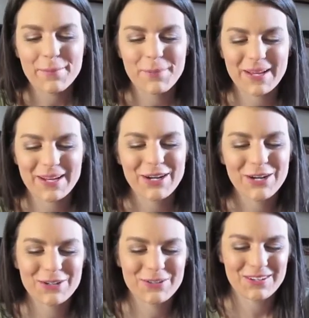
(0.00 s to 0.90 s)
But
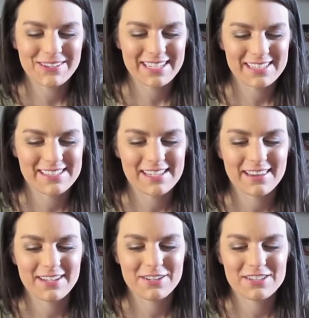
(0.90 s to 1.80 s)
her quote is,
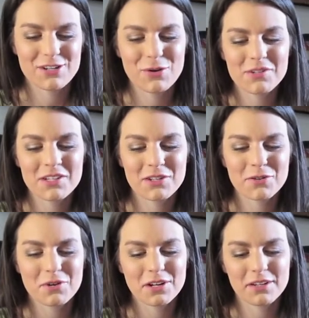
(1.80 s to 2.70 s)
"There is no other
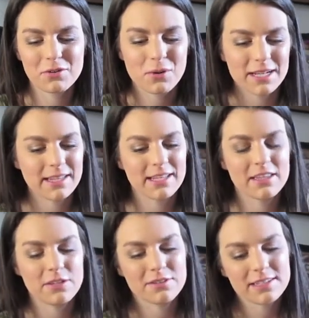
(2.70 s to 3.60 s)
organ quite like
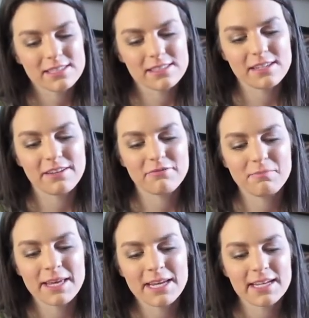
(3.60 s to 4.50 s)
the uterus. If
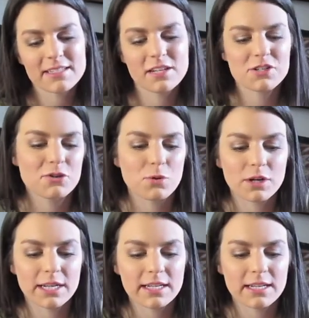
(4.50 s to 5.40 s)
men had such an
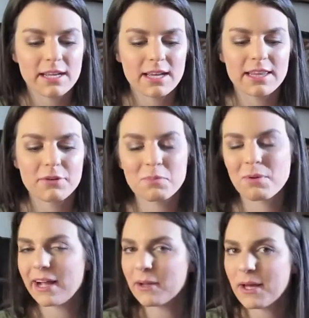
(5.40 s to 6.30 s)
organ, they would
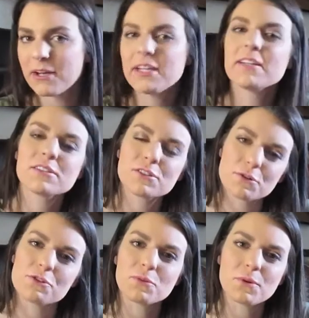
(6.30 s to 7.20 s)
brag about it. So
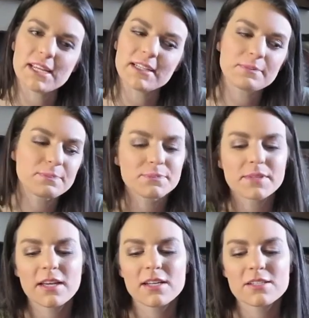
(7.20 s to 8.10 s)
should we."
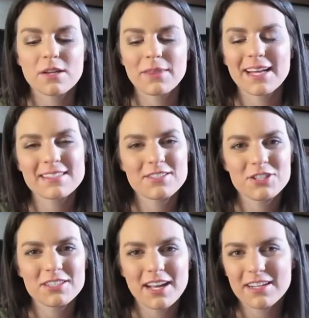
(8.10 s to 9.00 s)
So that's
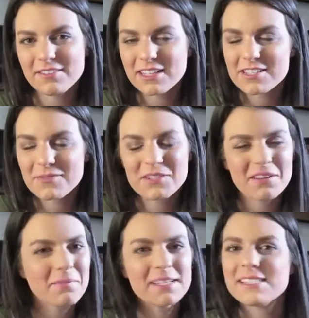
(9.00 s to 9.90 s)
just kind of, that sums
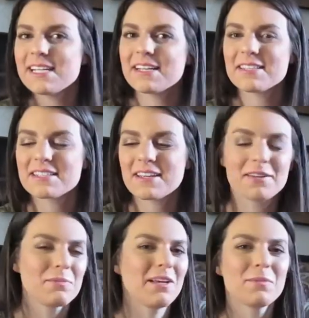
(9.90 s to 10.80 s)
up my stance
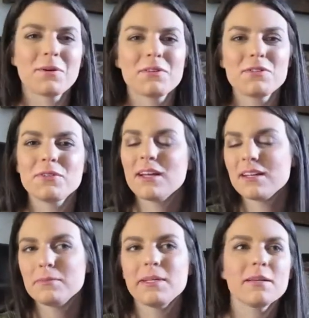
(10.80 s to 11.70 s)
on being a birth doula
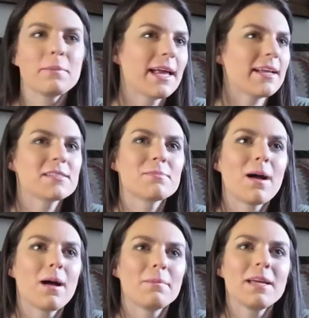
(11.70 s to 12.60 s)
and being a badass
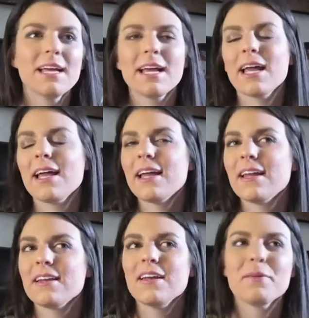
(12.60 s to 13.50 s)
mom
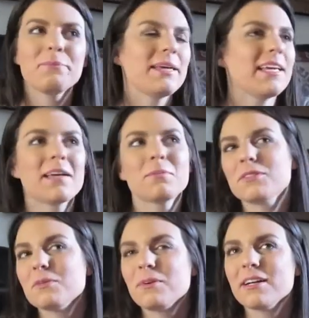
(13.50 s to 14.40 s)
and being able
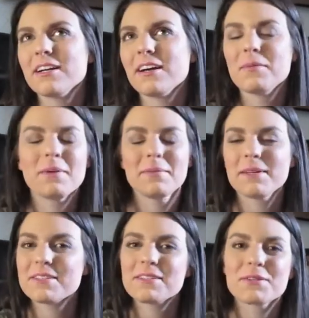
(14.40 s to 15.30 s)
to bring a baby
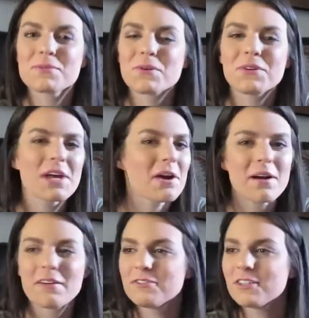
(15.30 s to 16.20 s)
into this world
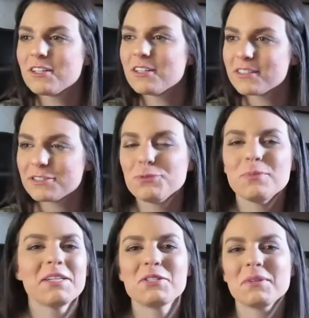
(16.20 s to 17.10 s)
however you
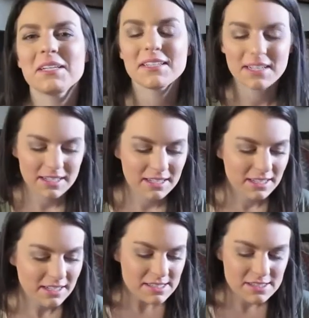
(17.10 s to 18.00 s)
may do it.
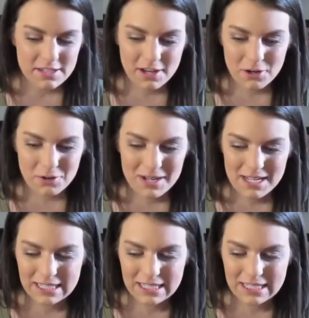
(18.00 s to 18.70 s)
So,